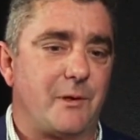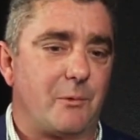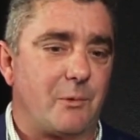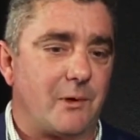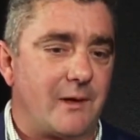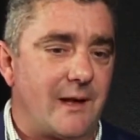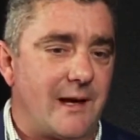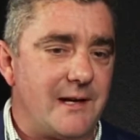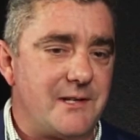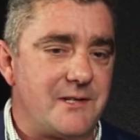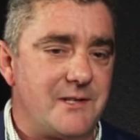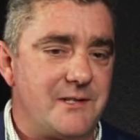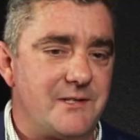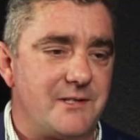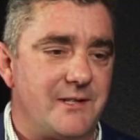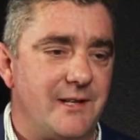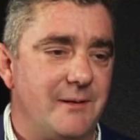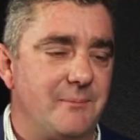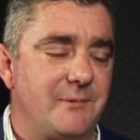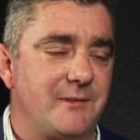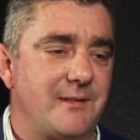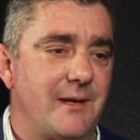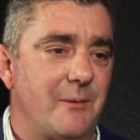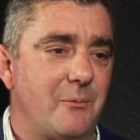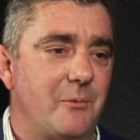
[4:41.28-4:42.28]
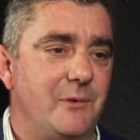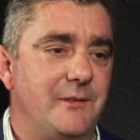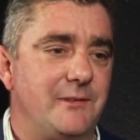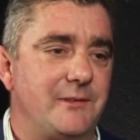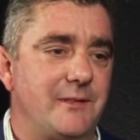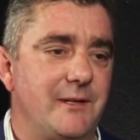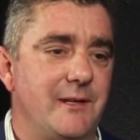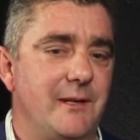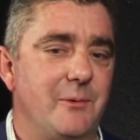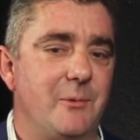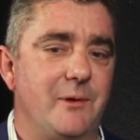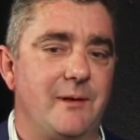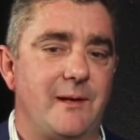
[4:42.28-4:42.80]
The relationships that we
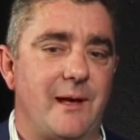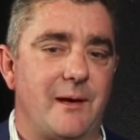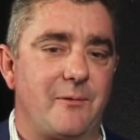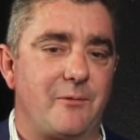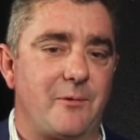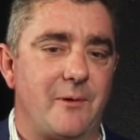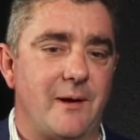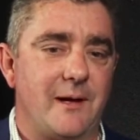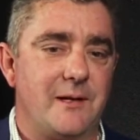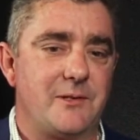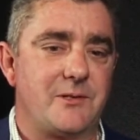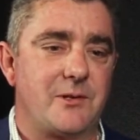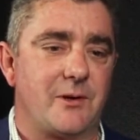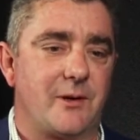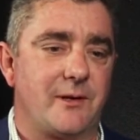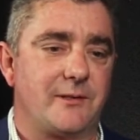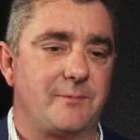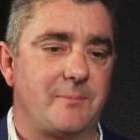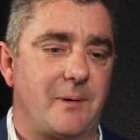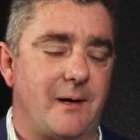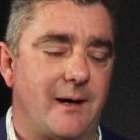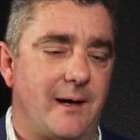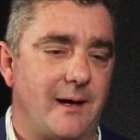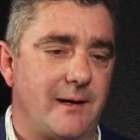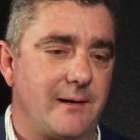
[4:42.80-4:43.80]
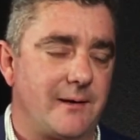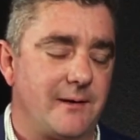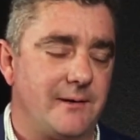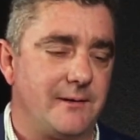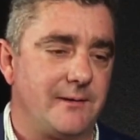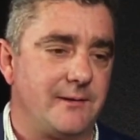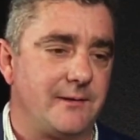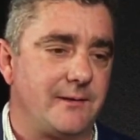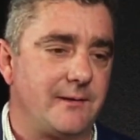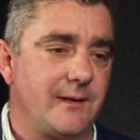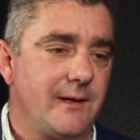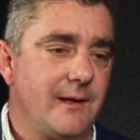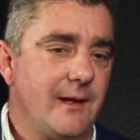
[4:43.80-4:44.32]
see with our franchise
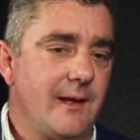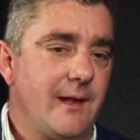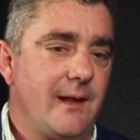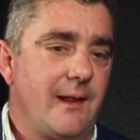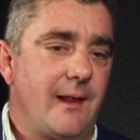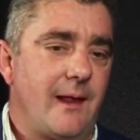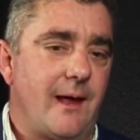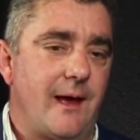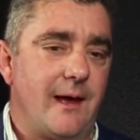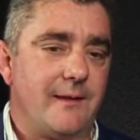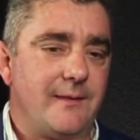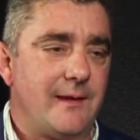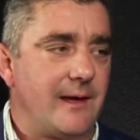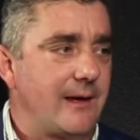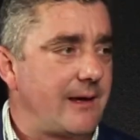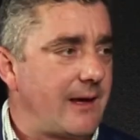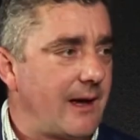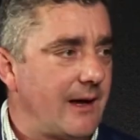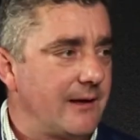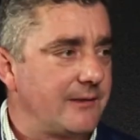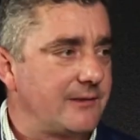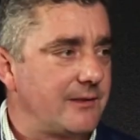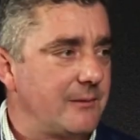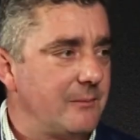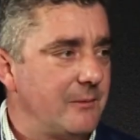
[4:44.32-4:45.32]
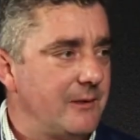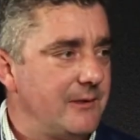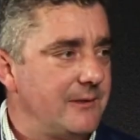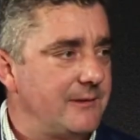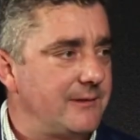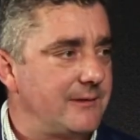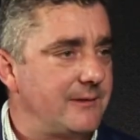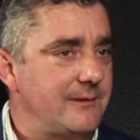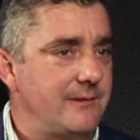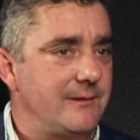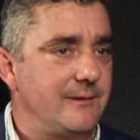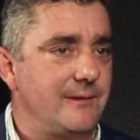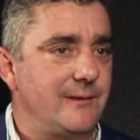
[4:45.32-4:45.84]
partners and their
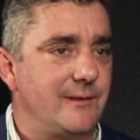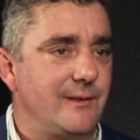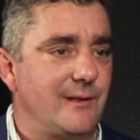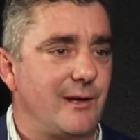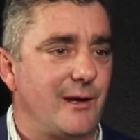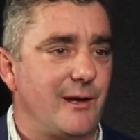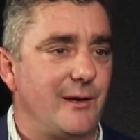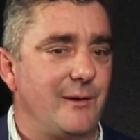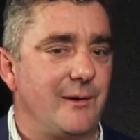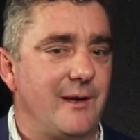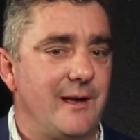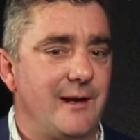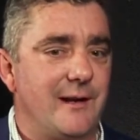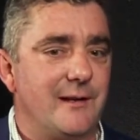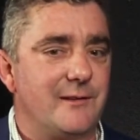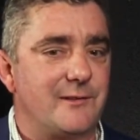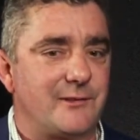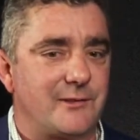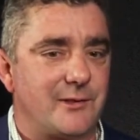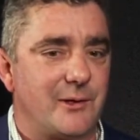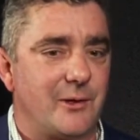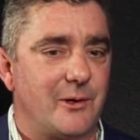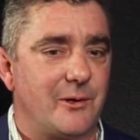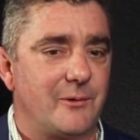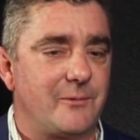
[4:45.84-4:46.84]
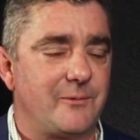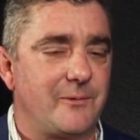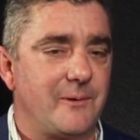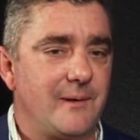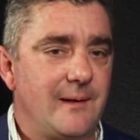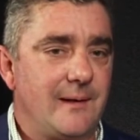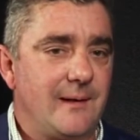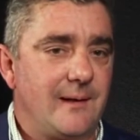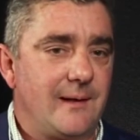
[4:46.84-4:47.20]
customers, in itself,